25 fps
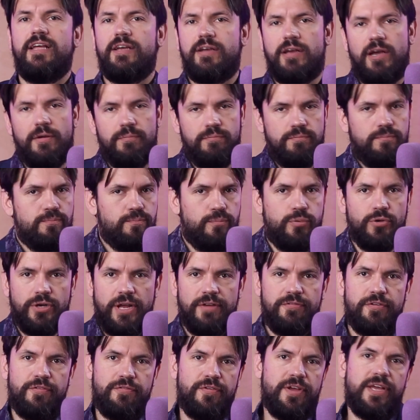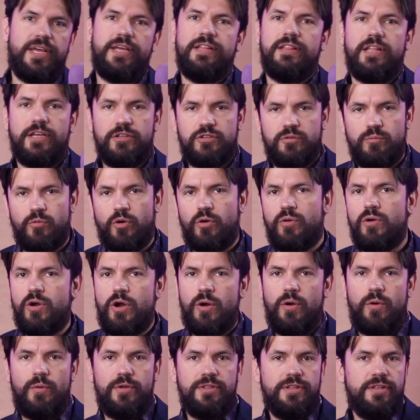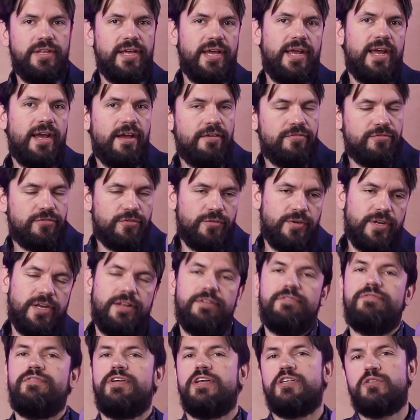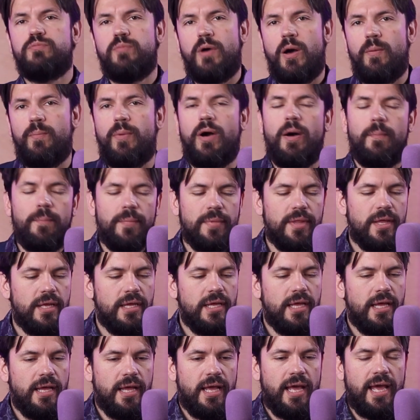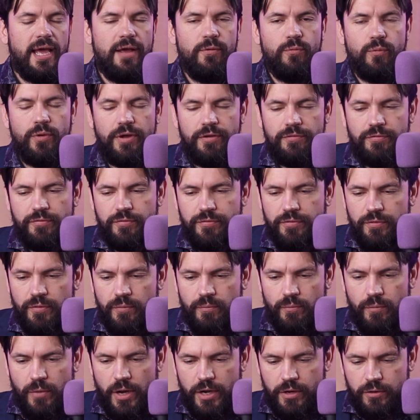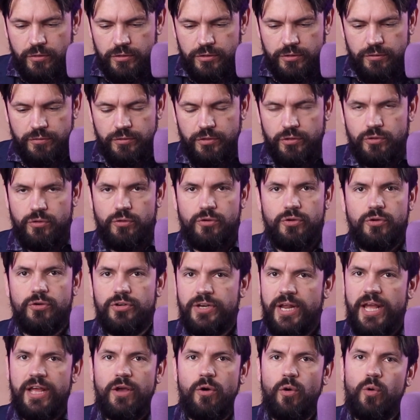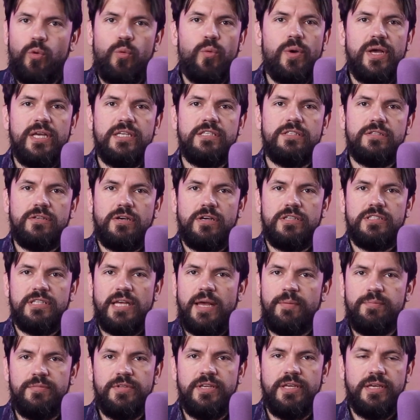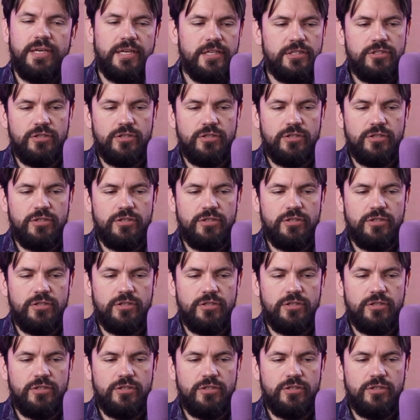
Like I put everything in like tomorrow and the day after and then things pop up. And with Microsoft To Do, your day always starts empty.